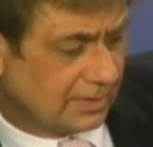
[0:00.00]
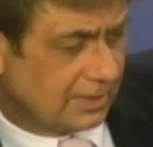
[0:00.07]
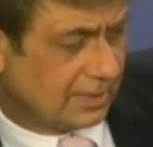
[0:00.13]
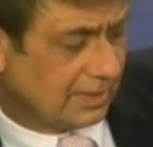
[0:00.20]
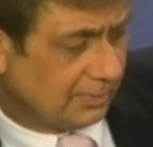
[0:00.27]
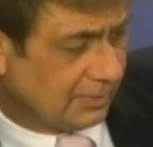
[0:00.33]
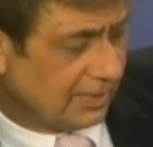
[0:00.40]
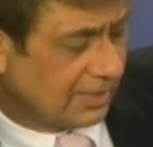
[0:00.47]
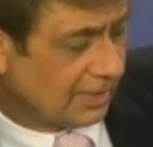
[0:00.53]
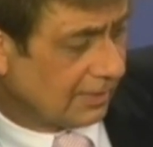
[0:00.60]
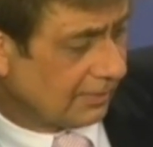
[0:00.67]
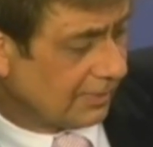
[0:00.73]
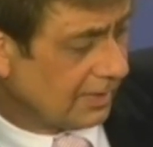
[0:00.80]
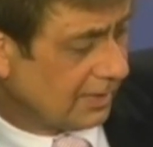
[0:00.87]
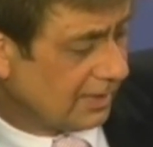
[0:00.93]
Keep thinking of
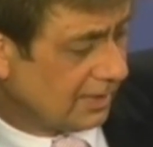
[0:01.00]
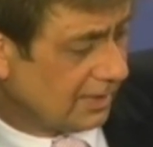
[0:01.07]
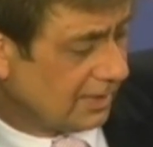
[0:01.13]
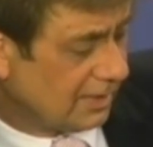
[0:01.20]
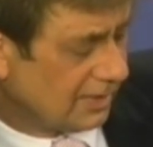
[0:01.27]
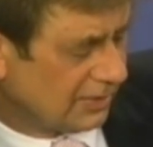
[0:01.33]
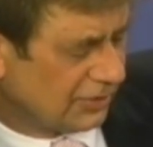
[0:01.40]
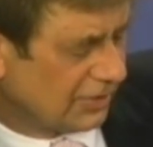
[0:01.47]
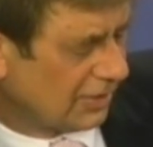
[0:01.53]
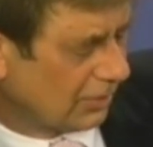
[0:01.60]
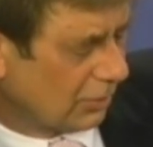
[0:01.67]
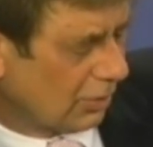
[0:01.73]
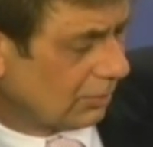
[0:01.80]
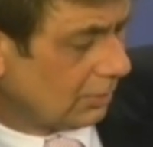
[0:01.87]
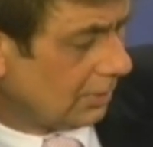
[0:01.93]
it. Is it a
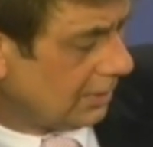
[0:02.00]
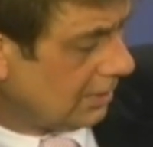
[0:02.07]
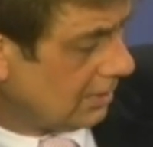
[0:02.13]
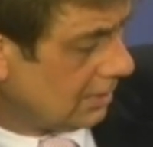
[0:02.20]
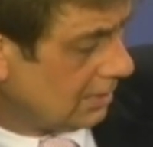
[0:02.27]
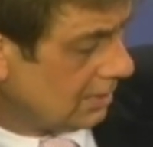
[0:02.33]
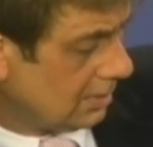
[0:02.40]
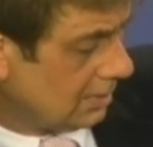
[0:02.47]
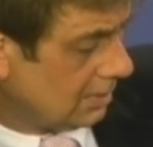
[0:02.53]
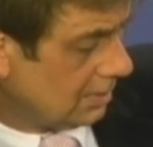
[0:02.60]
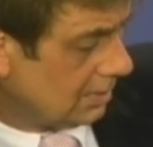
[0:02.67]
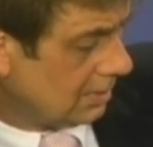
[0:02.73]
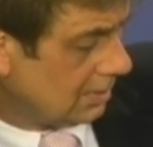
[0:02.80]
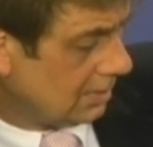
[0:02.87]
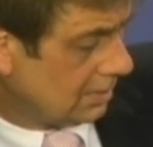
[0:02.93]
long word?
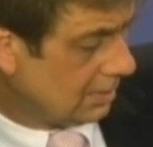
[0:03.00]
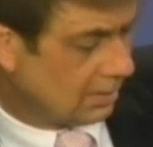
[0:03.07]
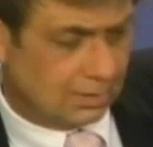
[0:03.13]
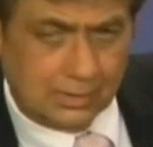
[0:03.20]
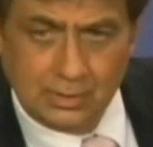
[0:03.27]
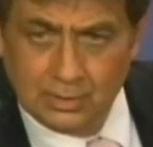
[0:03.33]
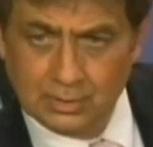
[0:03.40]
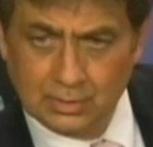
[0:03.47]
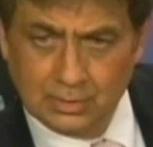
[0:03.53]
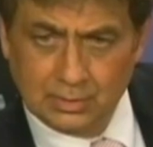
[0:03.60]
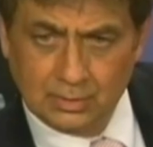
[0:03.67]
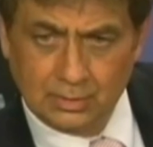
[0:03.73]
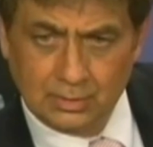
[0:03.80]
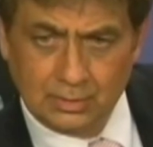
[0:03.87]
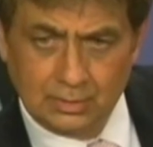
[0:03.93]
Not
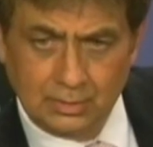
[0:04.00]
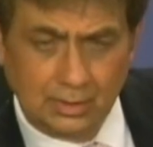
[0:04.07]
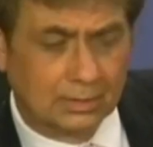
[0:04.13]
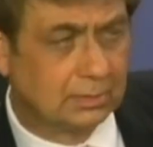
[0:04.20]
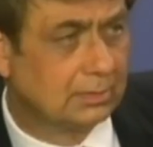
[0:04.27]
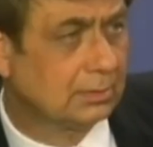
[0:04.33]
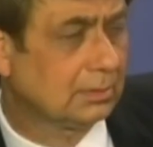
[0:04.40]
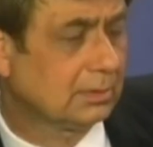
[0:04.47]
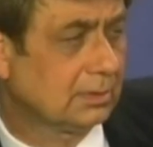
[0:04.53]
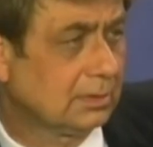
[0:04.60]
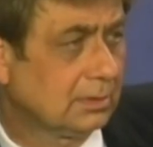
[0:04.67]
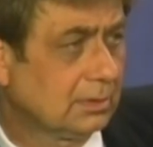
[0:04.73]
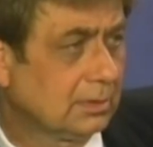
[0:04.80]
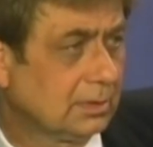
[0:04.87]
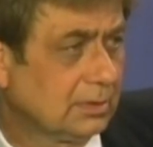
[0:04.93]
really. No? No.
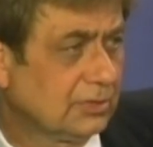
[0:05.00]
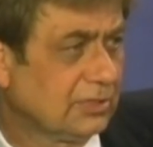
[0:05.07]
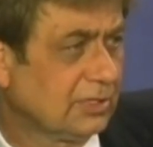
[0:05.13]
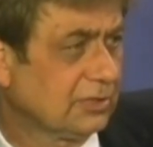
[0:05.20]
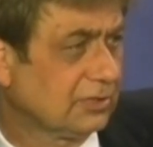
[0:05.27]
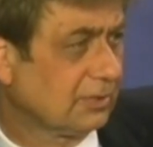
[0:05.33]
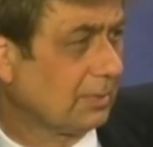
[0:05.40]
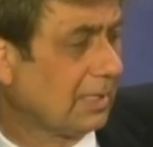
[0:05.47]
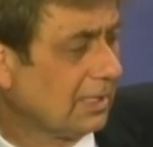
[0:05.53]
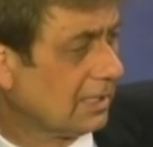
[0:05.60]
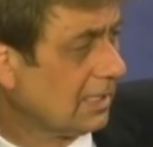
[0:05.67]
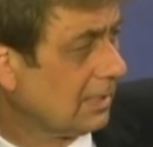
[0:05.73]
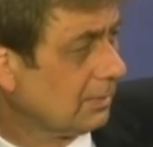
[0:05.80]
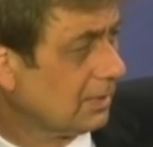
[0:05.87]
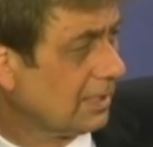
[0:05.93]
Is it some kind of
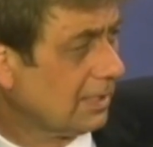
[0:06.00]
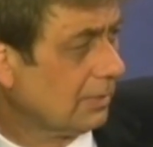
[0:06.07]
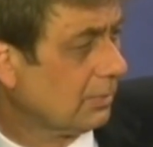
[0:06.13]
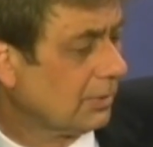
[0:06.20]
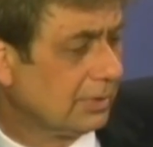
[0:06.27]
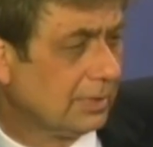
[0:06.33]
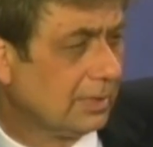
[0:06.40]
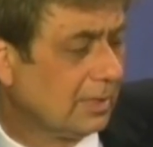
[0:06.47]
complicated word?